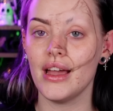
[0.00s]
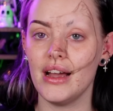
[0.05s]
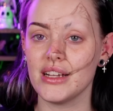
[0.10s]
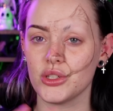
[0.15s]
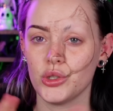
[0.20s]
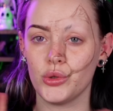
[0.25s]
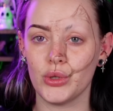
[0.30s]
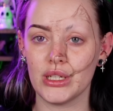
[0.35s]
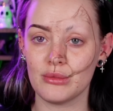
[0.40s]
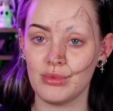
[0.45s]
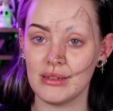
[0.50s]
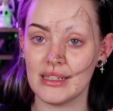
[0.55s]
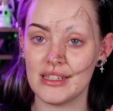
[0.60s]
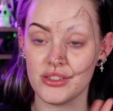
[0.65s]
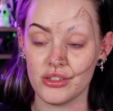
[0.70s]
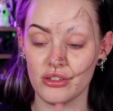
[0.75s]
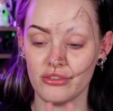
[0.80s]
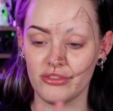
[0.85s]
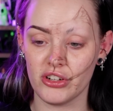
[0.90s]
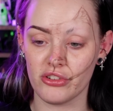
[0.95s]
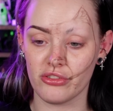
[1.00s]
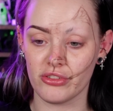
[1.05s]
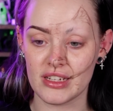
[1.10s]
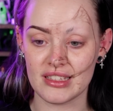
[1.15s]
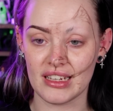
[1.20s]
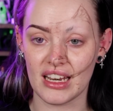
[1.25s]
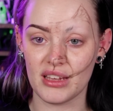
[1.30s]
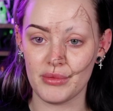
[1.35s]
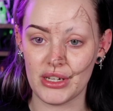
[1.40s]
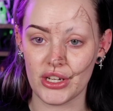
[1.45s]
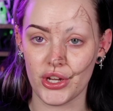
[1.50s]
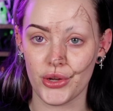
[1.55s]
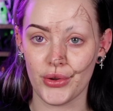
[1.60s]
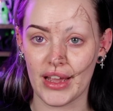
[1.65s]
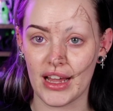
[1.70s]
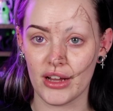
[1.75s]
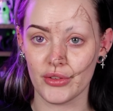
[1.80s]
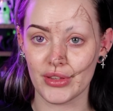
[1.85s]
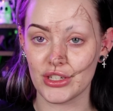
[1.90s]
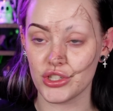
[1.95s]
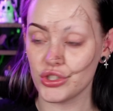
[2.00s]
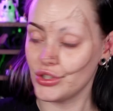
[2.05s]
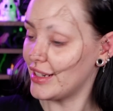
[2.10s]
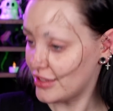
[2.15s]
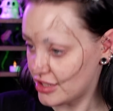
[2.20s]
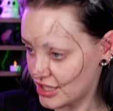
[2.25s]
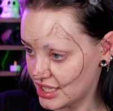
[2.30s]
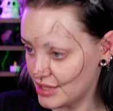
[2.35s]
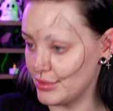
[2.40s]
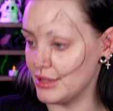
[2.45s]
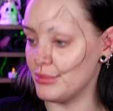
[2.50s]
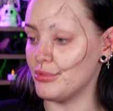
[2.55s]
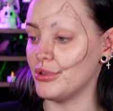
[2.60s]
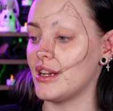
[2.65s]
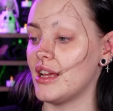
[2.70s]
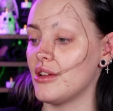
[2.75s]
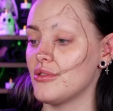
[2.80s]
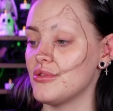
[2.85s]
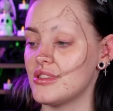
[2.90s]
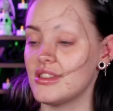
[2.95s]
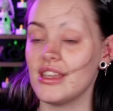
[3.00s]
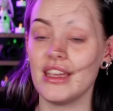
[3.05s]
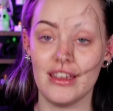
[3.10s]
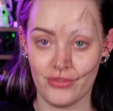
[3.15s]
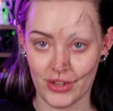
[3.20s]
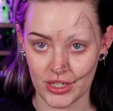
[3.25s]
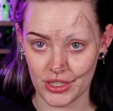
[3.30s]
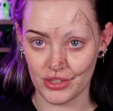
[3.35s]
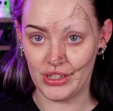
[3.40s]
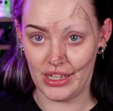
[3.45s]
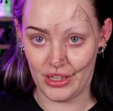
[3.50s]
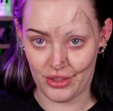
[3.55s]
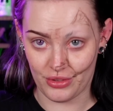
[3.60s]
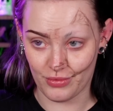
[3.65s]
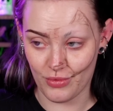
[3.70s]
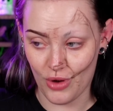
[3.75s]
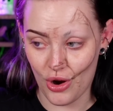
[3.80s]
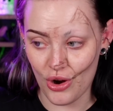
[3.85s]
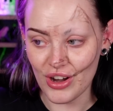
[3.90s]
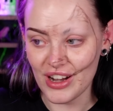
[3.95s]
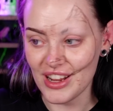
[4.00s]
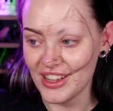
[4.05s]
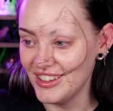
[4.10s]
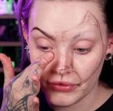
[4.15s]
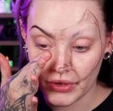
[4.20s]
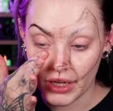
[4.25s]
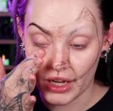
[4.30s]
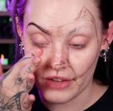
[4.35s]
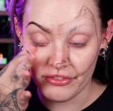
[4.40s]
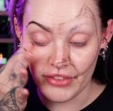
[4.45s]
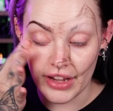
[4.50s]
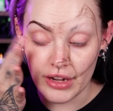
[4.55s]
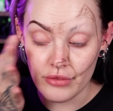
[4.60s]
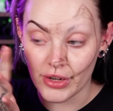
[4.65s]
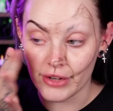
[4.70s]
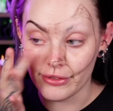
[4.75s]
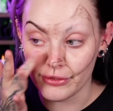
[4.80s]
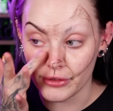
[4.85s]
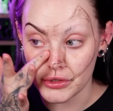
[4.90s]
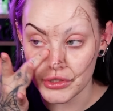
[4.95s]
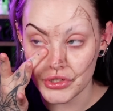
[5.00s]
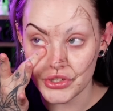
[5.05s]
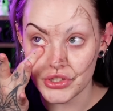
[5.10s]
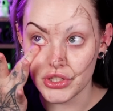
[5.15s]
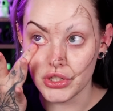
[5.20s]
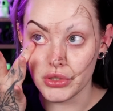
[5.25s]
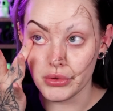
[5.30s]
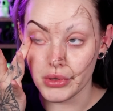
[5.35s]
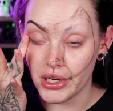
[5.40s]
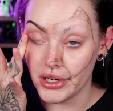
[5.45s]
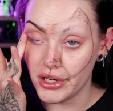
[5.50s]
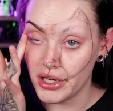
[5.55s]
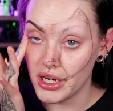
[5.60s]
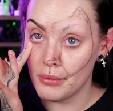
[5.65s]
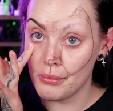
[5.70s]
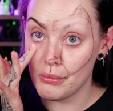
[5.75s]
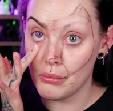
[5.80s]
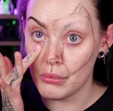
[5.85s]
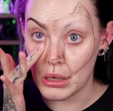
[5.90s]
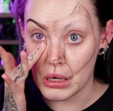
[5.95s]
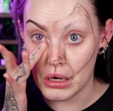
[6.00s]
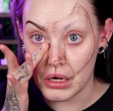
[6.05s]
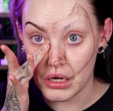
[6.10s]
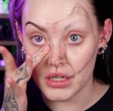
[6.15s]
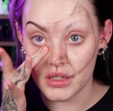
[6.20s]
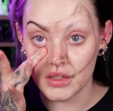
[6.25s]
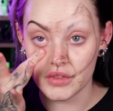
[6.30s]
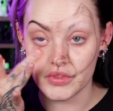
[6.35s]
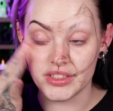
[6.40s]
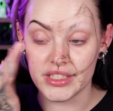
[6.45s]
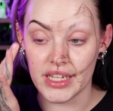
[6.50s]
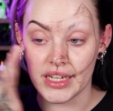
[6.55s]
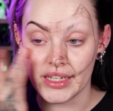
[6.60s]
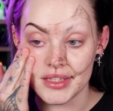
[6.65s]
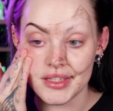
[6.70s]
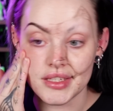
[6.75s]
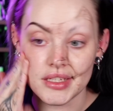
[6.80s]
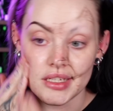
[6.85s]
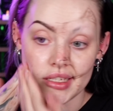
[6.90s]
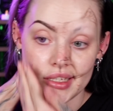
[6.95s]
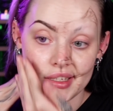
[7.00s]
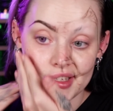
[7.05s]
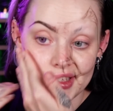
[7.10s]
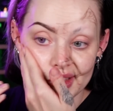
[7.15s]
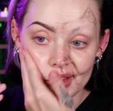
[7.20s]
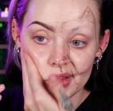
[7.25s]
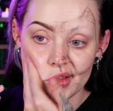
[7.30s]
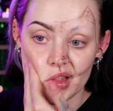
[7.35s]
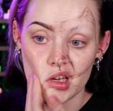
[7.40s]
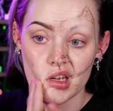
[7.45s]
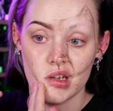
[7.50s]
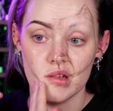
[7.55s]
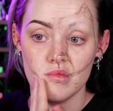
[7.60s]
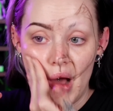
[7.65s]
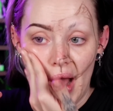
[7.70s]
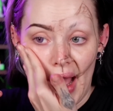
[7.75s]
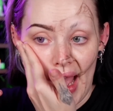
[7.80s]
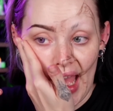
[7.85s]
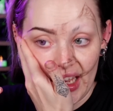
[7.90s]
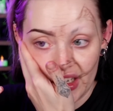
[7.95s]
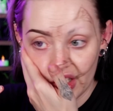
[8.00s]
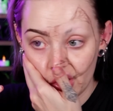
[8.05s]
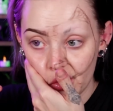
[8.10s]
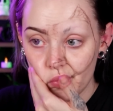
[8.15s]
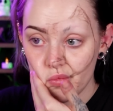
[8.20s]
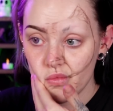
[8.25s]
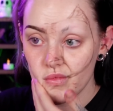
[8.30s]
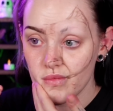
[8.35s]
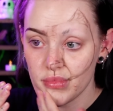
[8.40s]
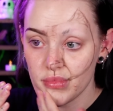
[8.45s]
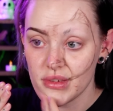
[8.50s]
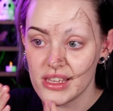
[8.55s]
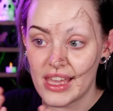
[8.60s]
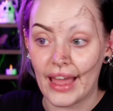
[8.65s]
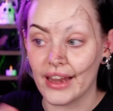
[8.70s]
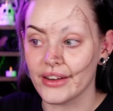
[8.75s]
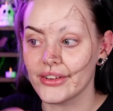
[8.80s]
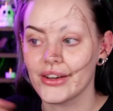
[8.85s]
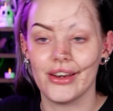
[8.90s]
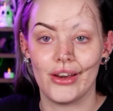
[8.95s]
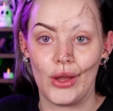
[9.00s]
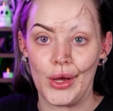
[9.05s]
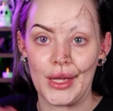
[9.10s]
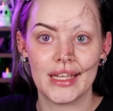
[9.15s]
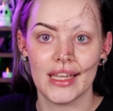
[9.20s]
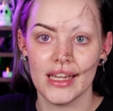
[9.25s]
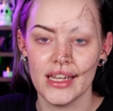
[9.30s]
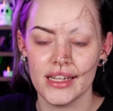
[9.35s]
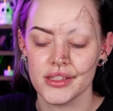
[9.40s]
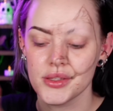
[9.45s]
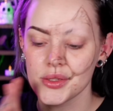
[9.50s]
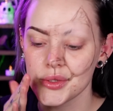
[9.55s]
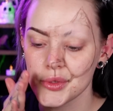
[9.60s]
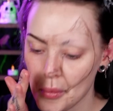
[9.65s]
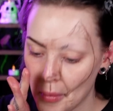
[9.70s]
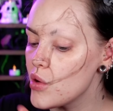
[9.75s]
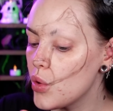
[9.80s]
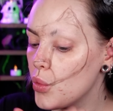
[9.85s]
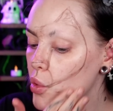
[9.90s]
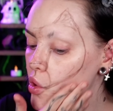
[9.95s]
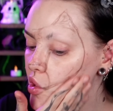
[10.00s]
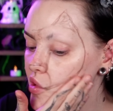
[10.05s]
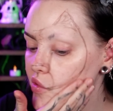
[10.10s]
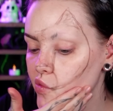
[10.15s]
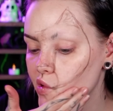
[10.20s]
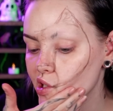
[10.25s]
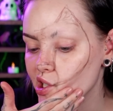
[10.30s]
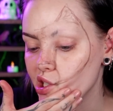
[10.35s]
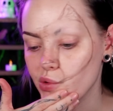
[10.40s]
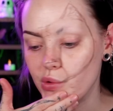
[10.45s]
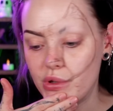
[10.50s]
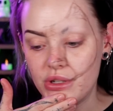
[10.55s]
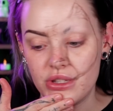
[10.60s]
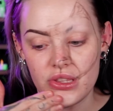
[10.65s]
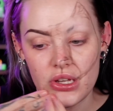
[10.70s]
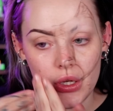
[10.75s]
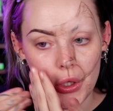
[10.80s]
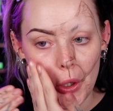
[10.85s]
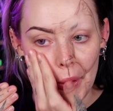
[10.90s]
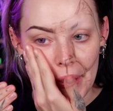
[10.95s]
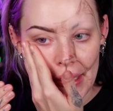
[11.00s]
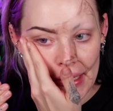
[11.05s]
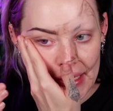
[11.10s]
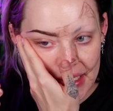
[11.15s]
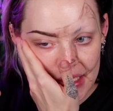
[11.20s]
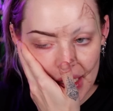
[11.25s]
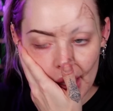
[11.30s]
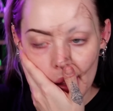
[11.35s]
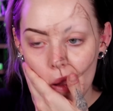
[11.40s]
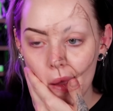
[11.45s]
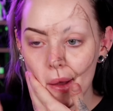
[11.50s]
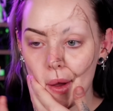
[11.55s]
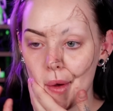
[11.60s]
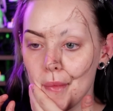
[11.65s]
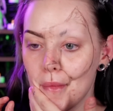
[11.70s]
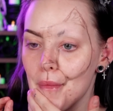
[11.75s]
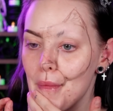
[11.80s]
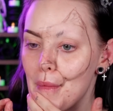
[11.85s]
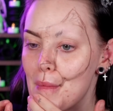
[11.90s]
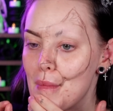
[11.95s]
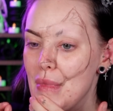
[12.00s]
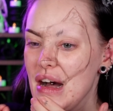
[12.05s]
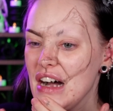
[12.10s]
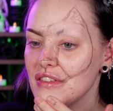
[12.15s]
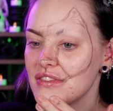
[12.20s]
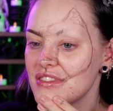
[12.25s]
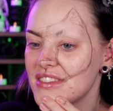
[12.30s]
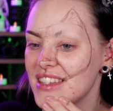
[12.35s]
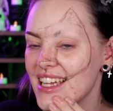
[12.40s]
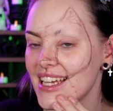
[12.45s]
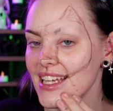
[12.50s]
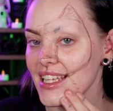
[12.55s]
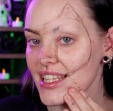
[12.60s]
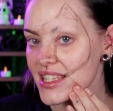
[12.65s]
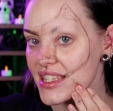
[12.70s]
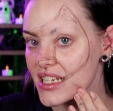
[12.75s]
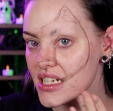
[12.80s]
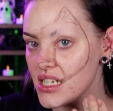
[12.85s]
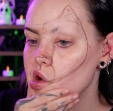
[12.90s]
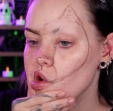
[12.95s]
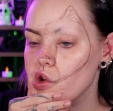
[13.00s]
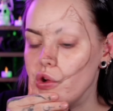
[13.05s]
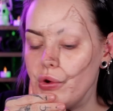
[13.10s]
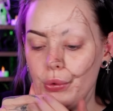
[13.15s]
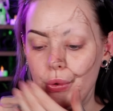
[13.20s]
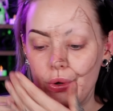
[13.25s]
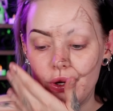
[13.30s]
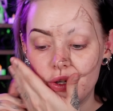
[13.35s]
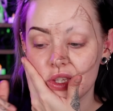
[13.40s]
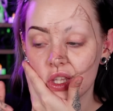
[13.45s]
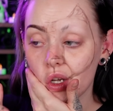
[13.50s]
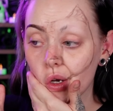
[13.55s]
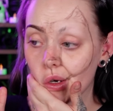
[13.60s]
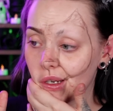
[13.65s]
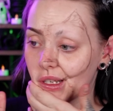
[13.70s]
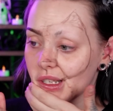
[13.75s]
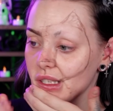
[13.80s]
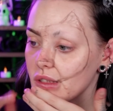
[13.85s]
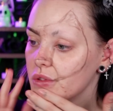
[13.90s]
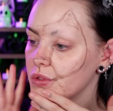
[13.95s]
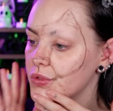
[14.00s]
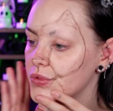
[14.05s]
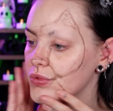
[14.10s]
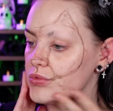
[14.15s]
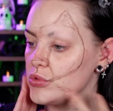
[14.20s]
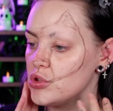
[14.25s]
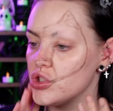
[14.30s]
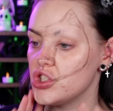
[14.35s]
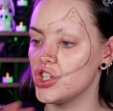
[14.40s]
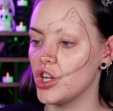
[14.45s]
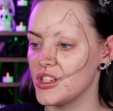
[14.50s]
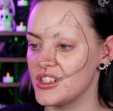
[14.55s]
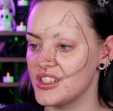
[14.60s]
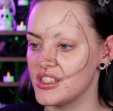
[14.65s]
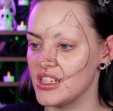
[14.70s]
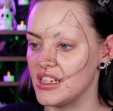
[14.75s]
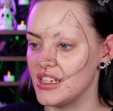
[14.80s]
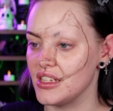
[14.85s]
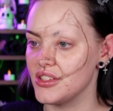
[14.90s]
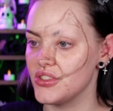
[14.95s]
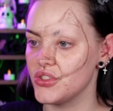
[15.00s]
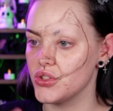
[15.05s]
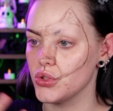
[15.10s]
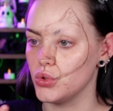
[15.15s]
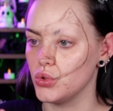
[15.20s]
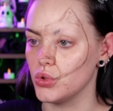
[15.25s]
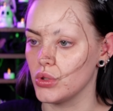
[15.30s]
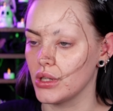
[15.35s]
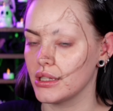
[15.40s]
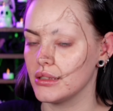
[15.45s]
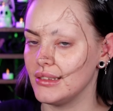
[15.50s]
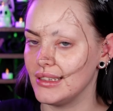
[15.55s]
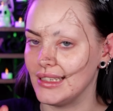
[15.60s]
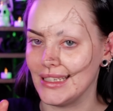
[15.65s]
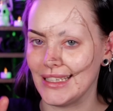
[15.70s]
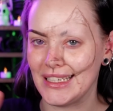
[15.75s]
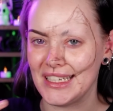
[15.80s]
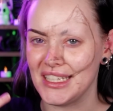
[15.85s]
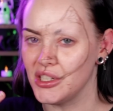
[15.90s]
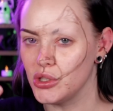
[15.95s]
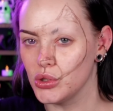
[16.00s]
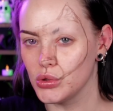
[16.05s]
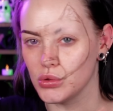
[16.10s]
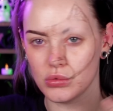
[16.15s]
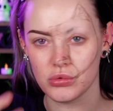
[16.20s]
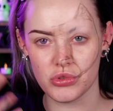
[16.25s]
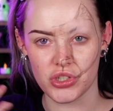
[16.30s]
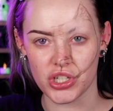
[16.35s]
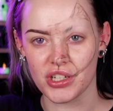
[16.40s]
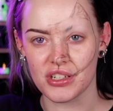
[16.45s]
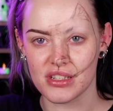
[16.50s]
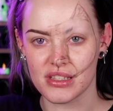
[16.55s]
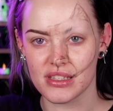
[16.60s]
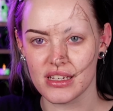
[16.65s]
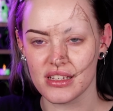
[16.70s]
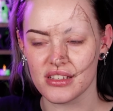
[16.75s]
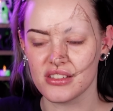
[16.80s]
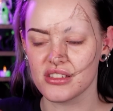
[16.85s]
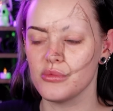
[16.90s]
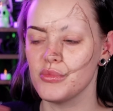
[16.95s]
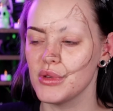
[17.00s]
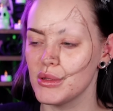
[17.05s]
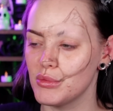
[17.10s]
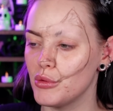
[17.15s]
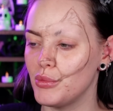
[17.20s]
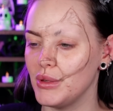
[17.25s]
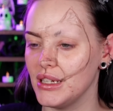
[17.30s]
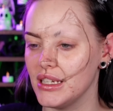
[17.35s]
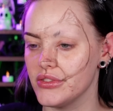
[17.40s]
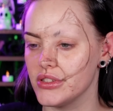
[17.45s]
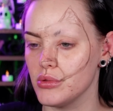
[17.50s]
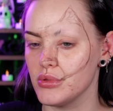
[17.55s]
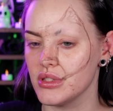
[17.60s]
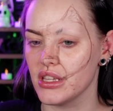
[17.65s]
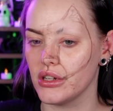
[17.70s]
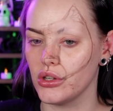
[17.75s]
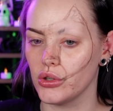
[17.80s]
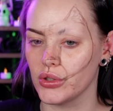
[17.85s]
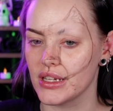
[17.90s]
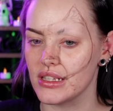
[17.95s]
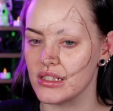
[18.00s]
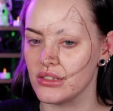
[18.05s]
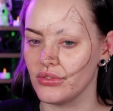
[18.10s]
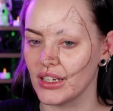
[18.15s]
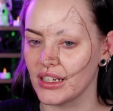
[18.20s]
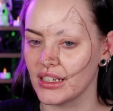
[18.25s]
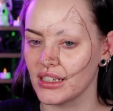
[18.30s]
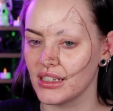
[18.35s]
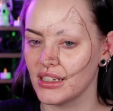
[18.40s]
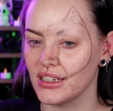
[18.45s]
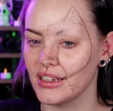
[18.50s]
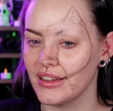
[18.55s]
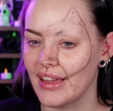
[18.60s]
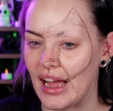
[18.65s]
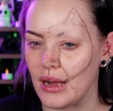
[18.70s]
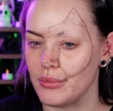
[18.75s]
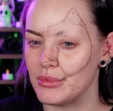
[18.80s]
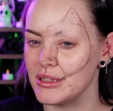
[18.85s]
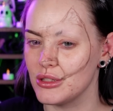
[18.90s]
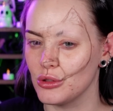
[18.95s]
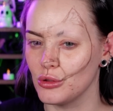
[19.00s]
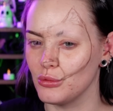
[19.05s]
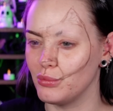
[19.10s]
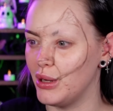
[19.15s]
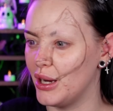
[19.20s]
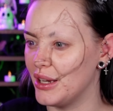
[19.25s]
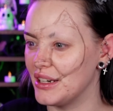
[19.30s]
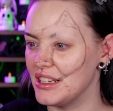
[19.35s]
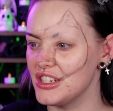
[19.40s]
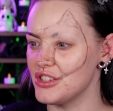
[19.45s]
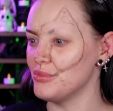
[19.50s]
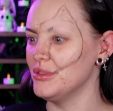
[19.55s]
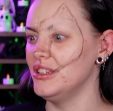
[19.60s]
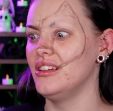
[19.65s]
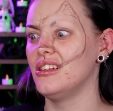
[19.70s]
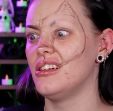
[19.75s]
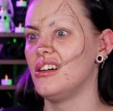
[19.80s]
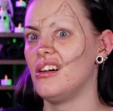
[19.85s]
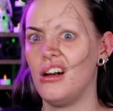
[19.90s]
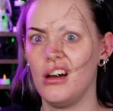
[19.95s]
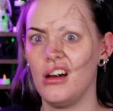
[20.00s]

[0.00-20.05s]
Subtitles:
As always, please do feel free to let me know how they should actually be pronounced if I do get them wrong. I found reference to a number of deities that had cat-like heads, one of which was the goddess Maftet, who was the goddess of justice, or like legal justice. Some people believe she was the goddess of like capital punishment,